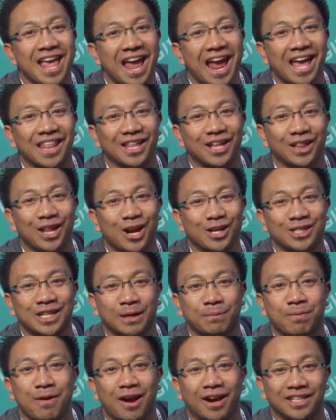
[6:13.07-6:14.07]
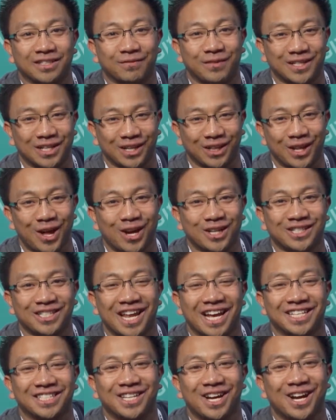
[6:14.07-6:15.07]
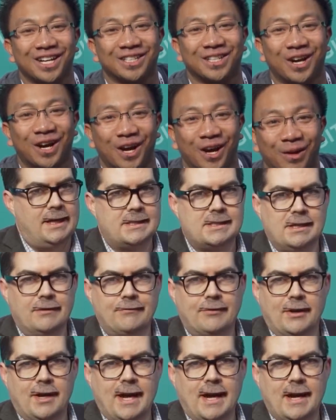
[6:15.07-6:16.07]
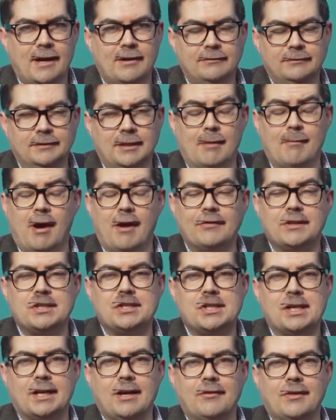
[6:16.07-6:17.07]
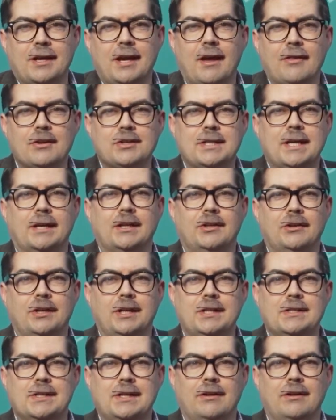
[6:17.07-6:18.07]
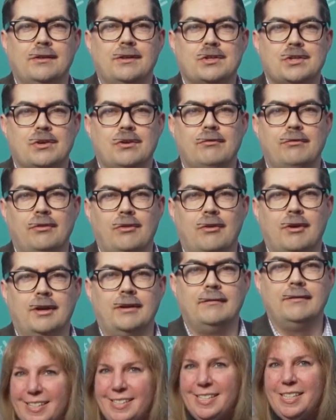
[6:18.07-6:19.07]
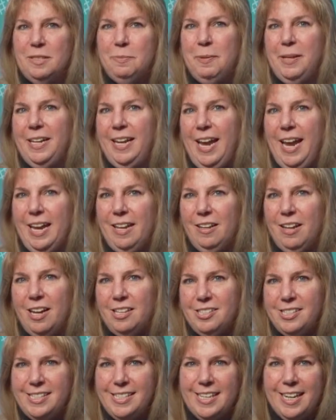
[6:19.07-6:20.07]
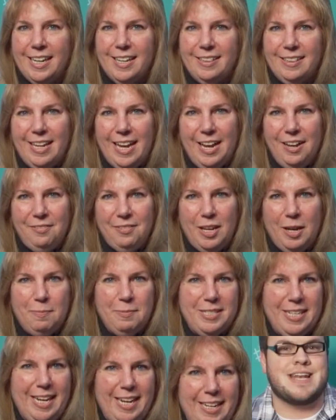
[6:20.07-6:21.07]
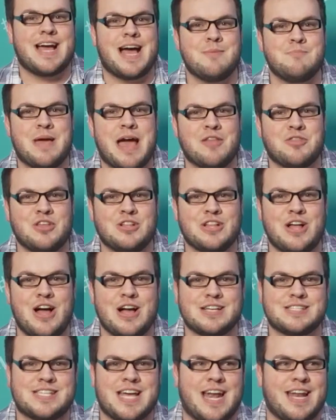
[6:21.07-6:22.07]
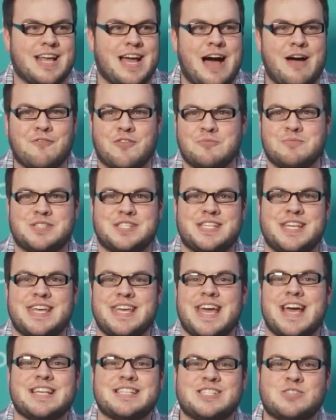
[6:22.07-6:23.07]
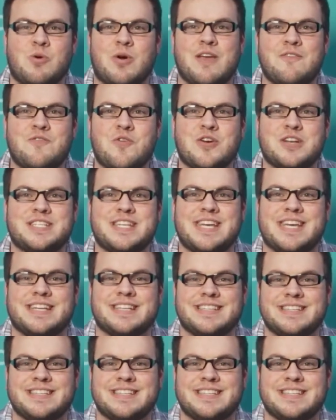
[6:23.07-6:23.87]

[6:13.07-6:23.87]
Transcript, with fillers: and the Logitech products, visit Logitech.com. That's it for now. I'm off to check out the other tech goodies here at the show floor. This has been a Logitech Live update. I'm Matthew Long signing off from CES 2014.